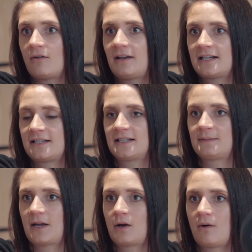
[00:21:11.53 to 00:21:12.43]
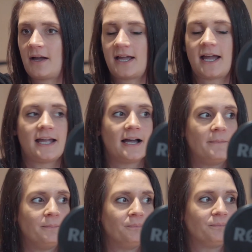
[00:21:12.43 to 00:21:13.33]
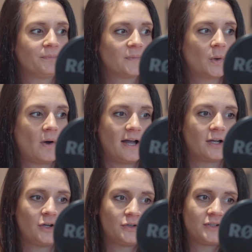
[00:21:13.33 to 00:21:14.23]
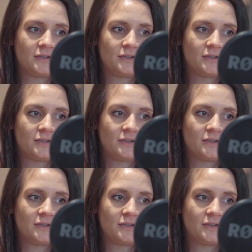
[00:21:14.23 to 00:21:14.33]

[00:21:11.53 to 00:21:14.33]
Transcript: LinkedIn's been quite a good